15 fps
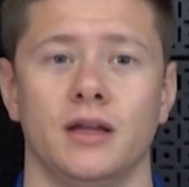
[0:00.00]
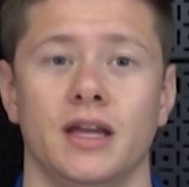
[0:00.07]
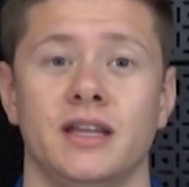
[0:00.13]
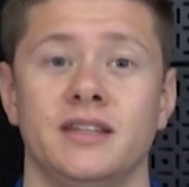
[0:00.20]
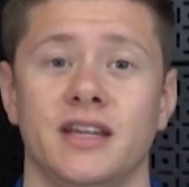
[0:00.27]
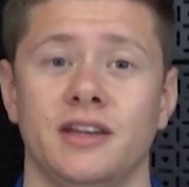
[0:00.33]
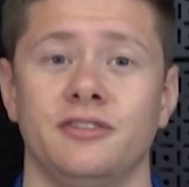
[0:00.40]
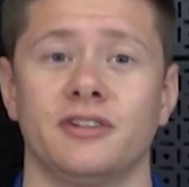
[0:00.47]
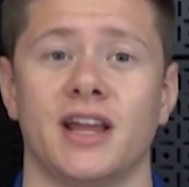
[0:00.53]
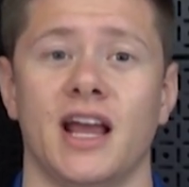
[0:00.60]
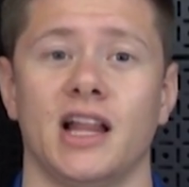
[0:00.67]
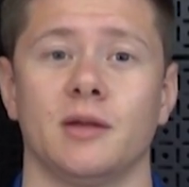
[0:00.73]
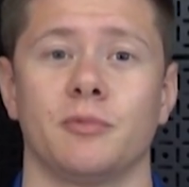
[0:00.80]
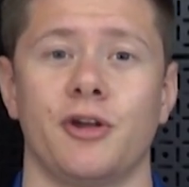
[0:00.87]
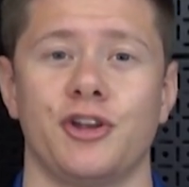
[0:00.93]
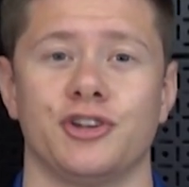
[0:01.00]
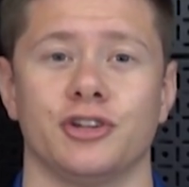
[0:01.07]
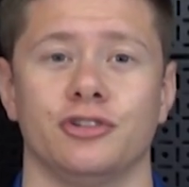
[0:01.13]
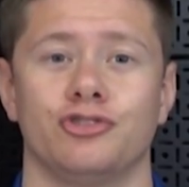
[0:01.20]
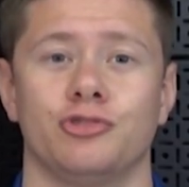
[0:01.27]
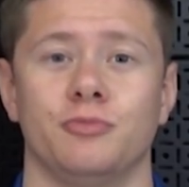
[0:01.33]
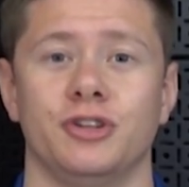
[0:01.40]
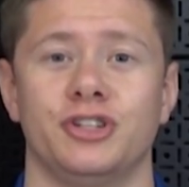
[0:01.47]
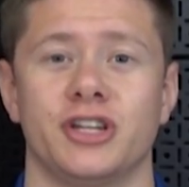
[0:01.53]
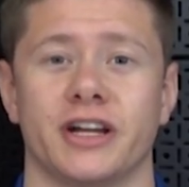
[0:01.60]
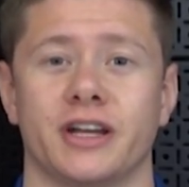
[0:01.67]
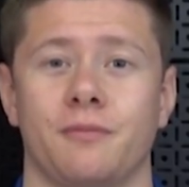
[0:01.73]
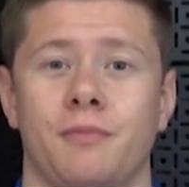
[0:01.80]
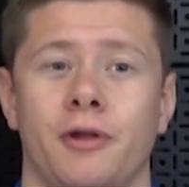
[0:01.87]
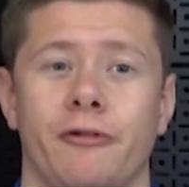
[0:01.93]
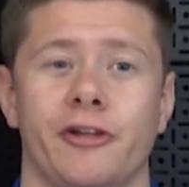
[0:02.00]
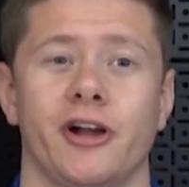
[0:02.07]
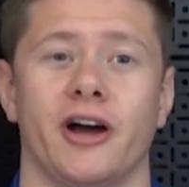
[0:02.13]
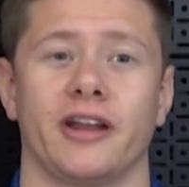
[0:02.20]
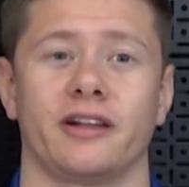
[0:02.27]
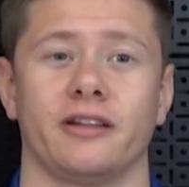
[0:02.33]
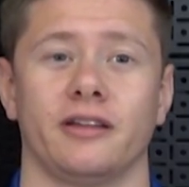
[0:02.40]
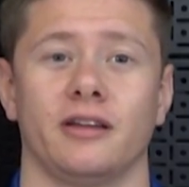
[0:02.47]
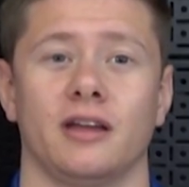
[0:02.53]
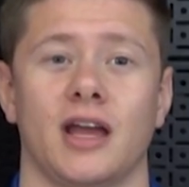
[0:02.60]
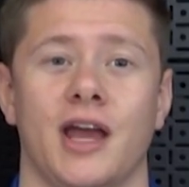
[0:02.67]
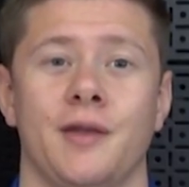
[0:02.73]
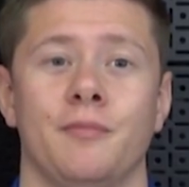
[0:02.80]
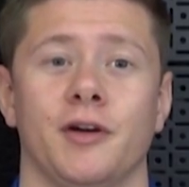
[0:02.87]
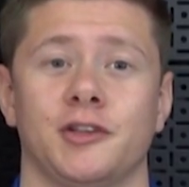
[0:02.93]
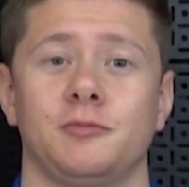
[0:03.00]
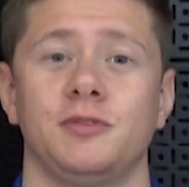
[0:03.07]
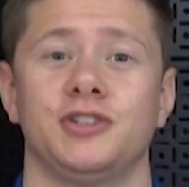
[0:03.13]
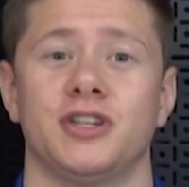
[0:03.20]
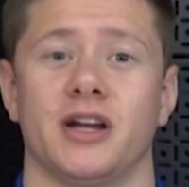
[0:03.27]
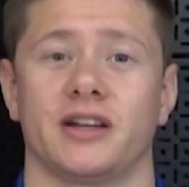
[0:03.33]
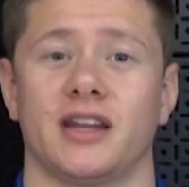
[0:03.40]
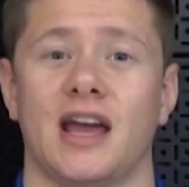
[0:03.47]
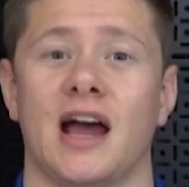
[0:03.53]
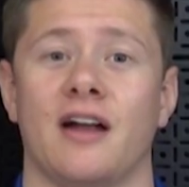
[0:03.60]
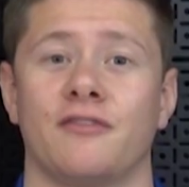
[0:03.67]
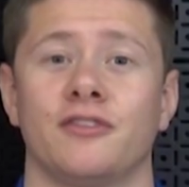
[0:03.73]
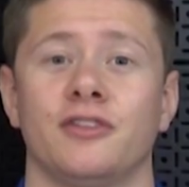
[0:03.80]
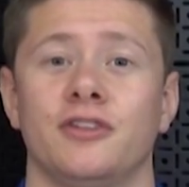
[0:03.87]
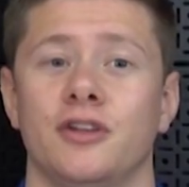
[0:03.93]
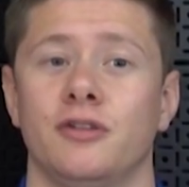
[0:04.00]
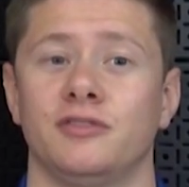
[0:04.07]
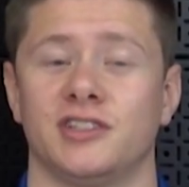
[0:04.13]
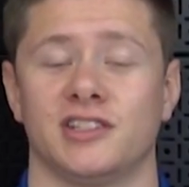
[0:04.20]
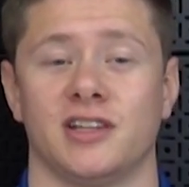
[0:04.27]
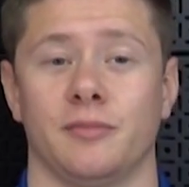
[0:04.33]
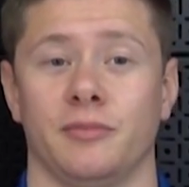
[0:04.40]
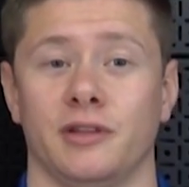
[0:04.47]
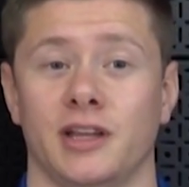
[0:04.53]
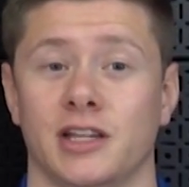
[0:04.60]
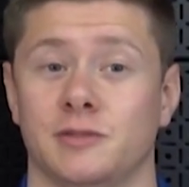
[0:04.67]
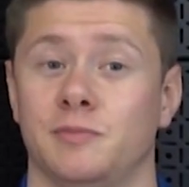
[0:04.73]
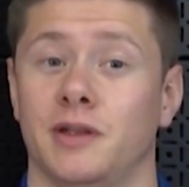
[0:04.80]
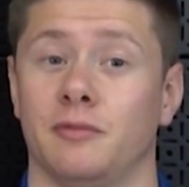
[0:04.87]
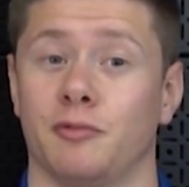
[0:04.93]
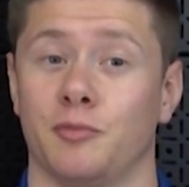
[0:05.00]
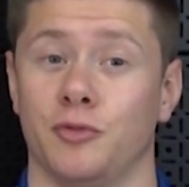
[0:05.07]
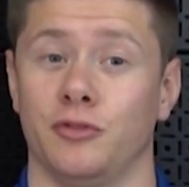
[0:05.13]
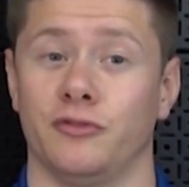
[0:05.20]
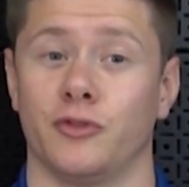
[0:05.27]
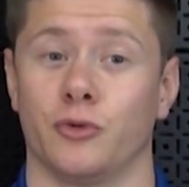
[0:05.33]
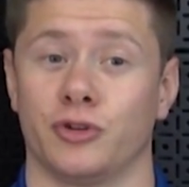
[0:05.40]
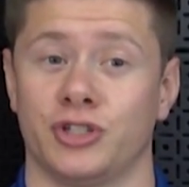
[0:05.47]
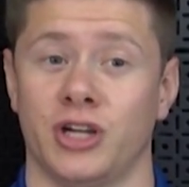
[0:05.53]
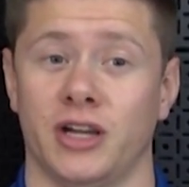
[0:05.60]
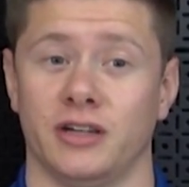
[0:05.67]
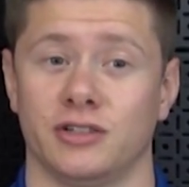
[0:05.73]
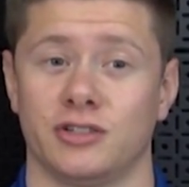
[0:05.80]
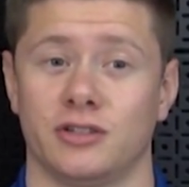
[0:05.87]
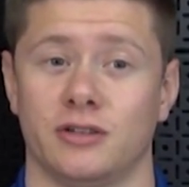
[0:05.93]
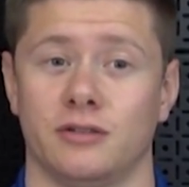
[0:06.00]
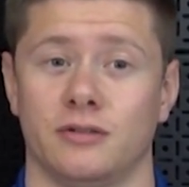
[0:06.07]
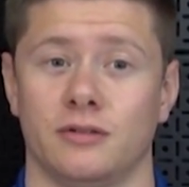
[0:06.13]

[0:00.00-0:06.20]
Indenter calibration should be checked periodically and must be checked after the nose assembly has been removed or changed.